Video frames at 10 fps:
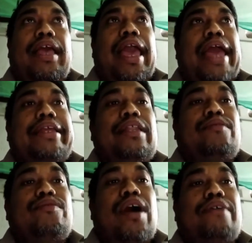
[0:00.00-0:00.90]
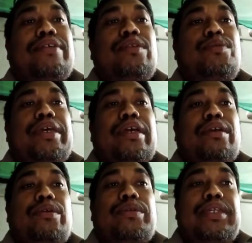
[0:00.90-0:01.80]
and in vowel we are
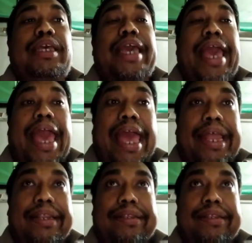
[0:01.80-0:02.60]
using an.